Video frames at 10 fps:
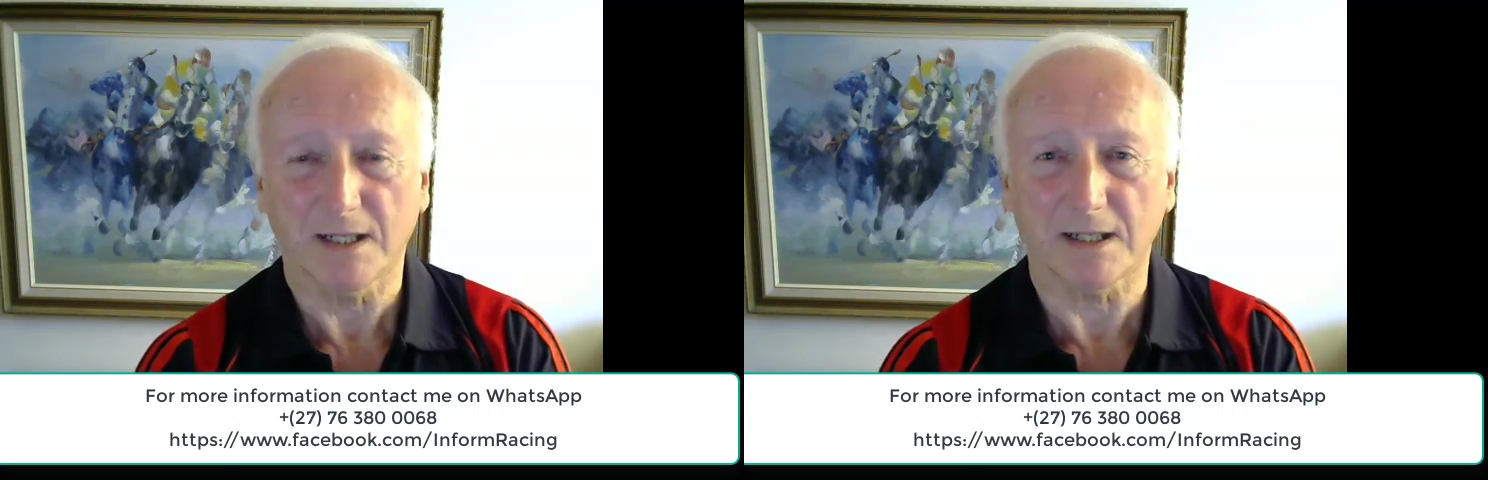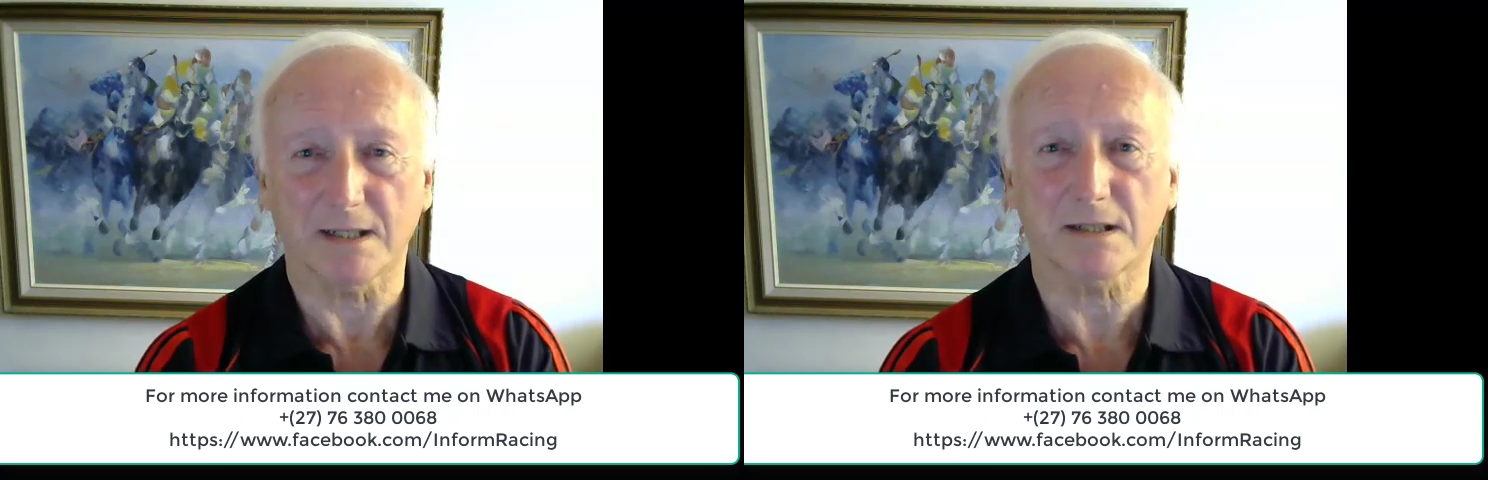
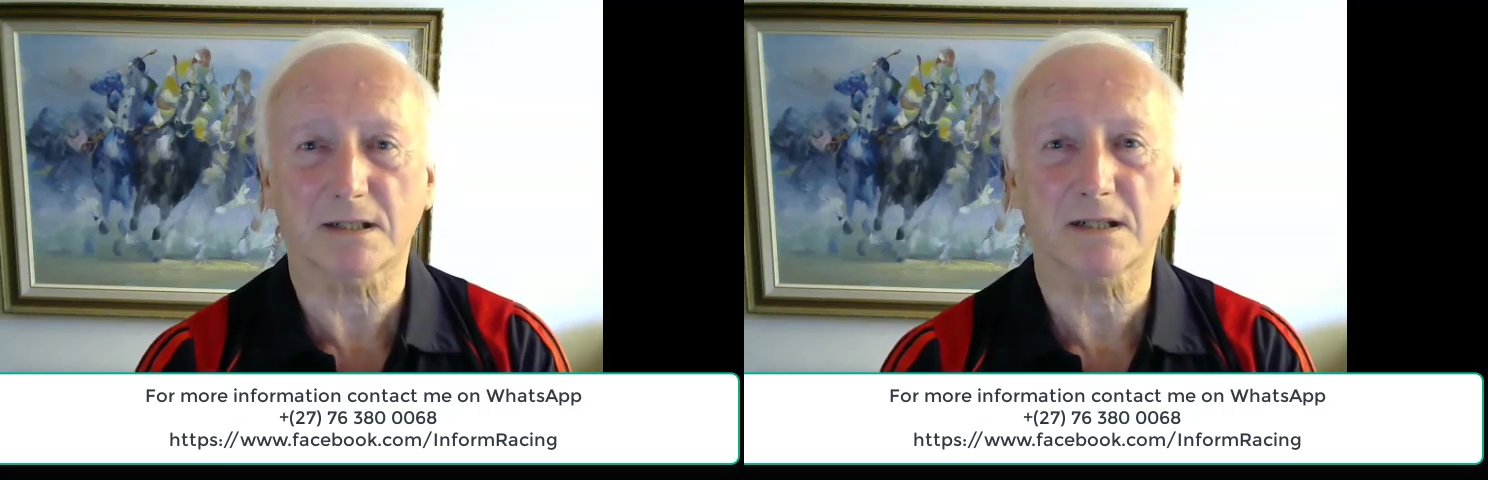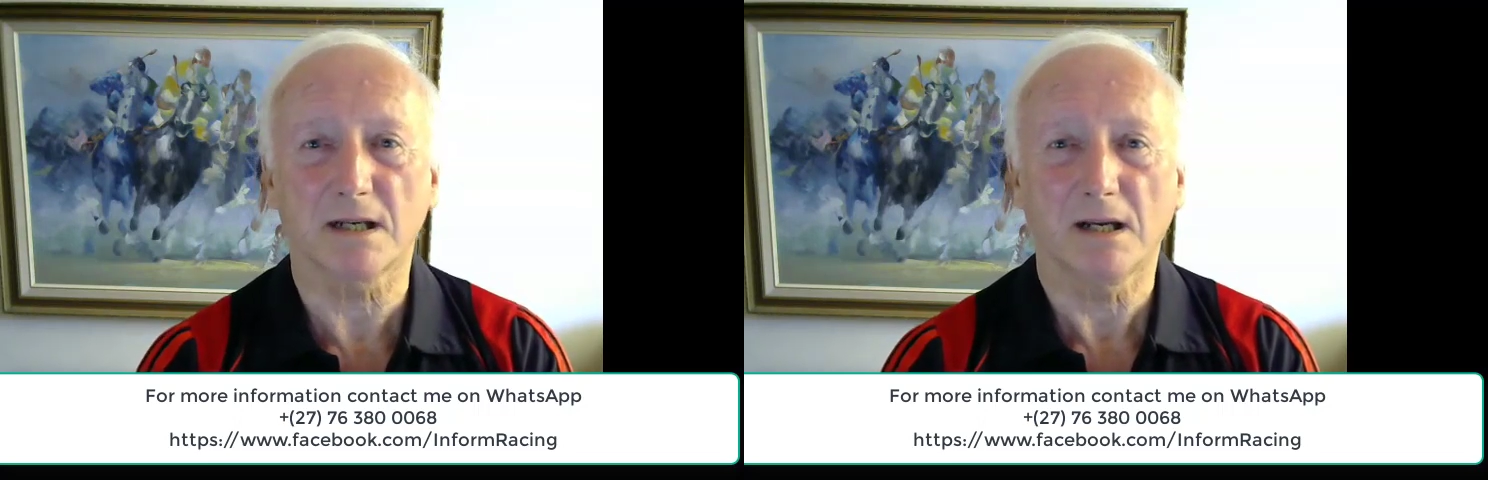
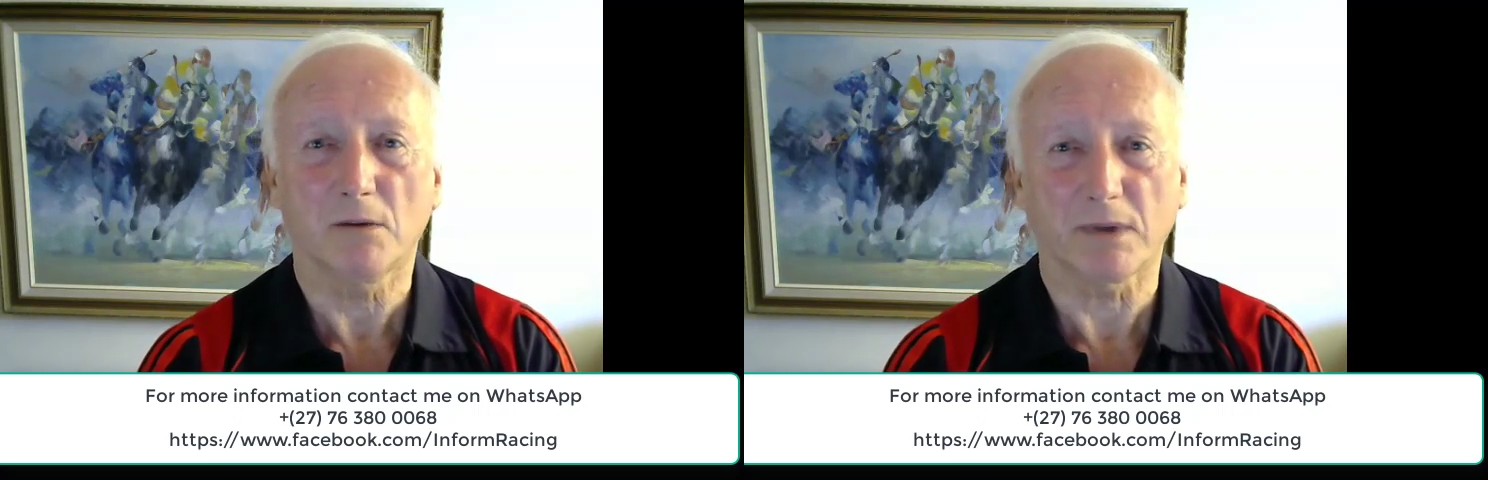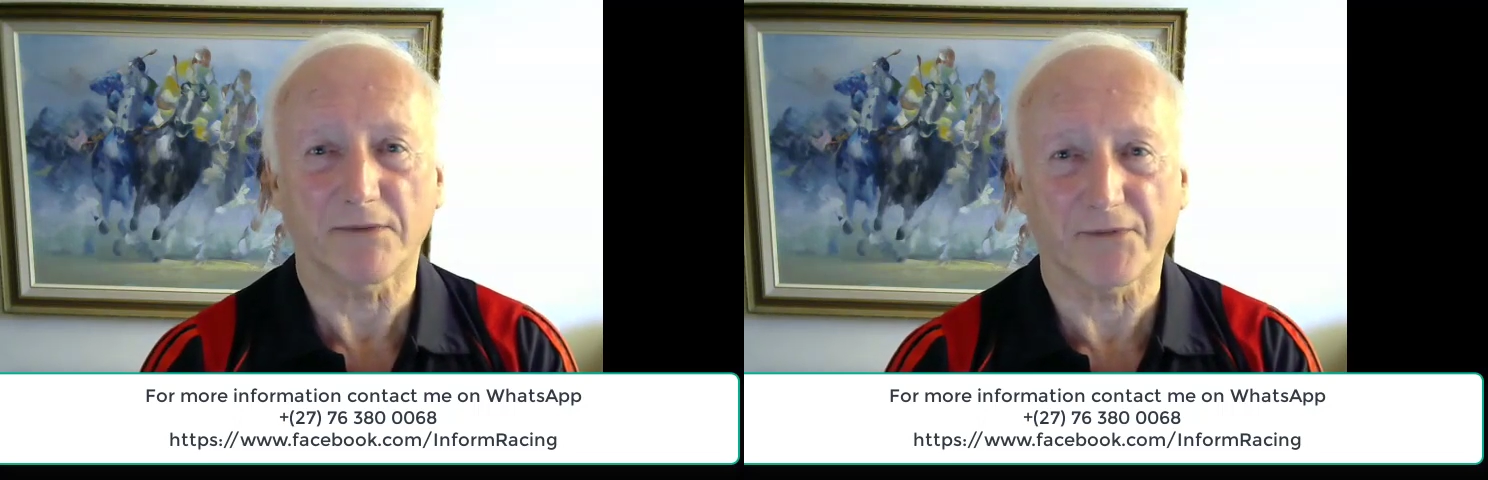is
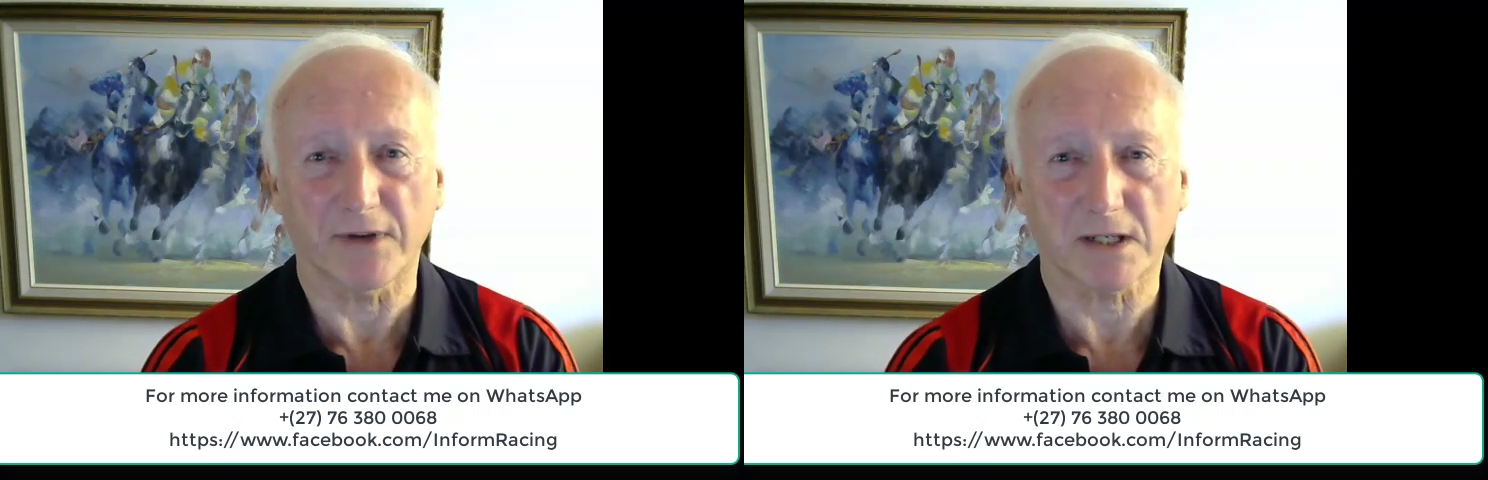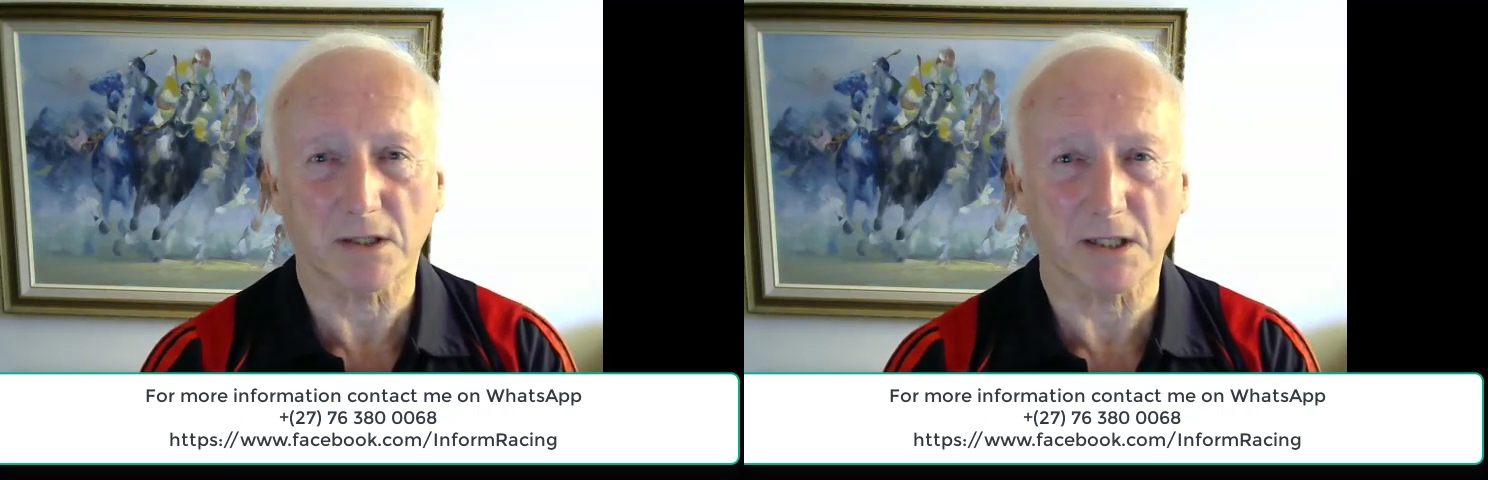
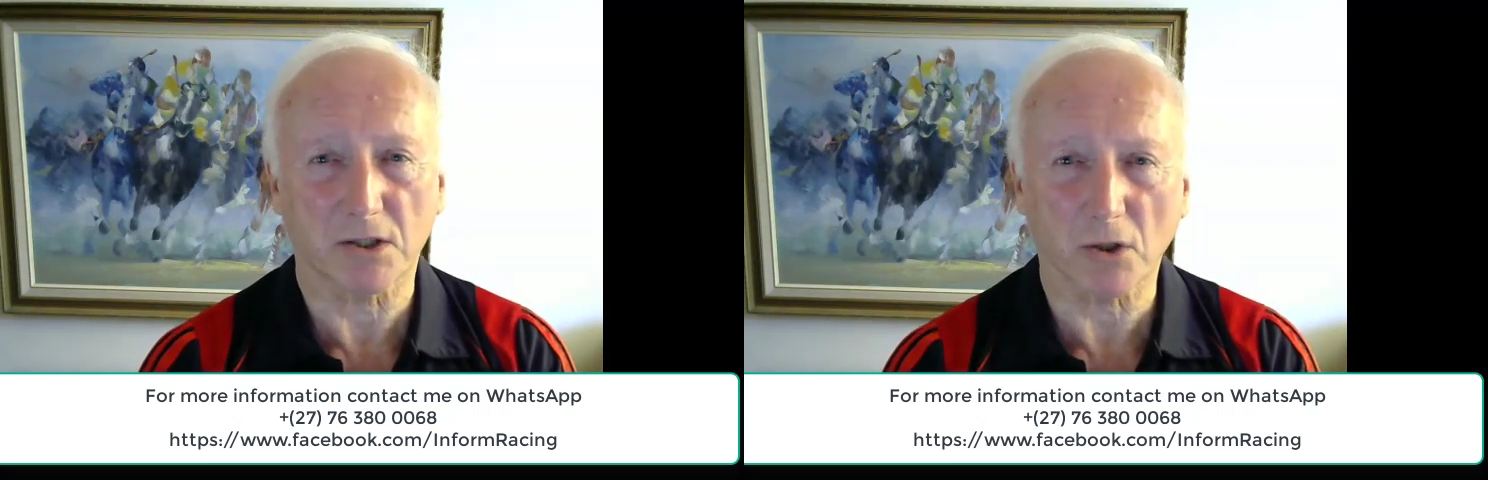it